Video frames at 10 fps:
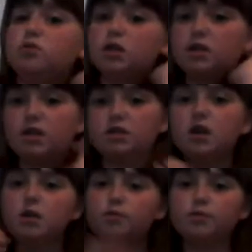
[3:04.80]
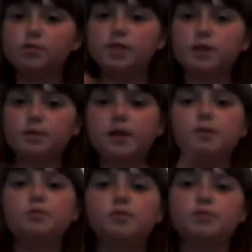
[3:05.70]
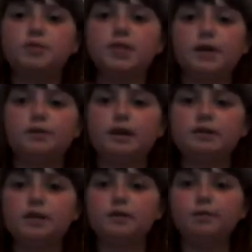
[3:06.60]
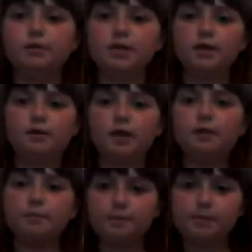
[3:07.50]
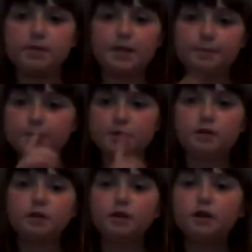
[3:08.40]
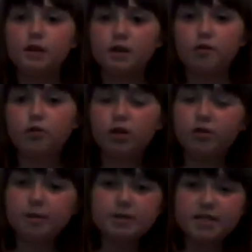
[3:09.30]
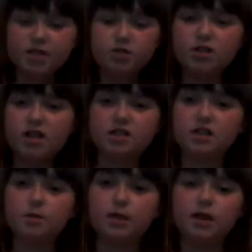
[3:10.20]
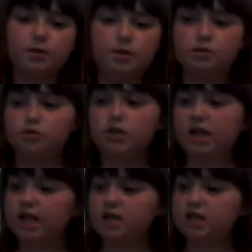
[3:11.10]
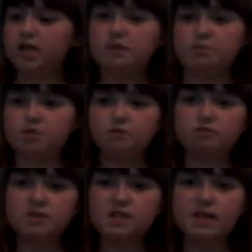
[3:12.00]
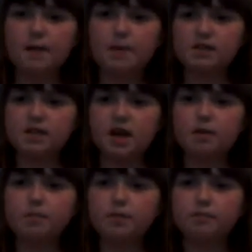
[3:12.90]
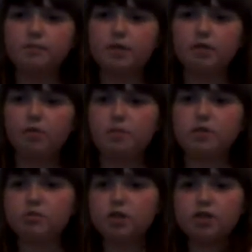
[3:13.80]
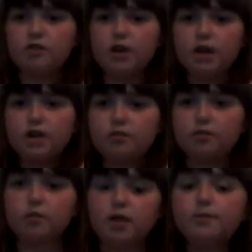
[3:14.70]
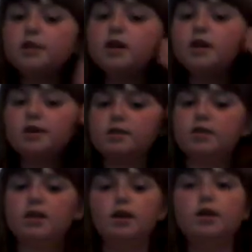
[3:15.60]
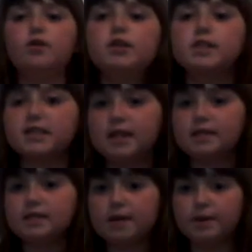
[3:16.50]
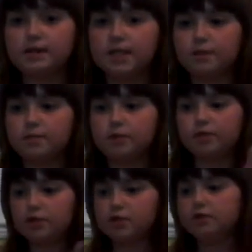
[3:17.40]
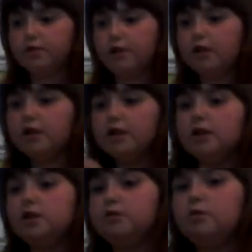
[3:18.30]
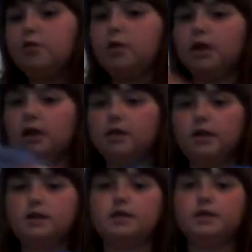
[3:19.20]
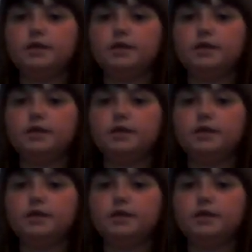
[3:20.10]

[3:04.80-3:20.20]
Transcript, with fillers: like this, boom snap clap, boom snap clap, snap boom snap clap, boom snap. if I want me to do that, I'll be happy to. And cap song step by step. If you want me to, also right now. Okay? So yeah, here goes step by step. So first of all, you go like this.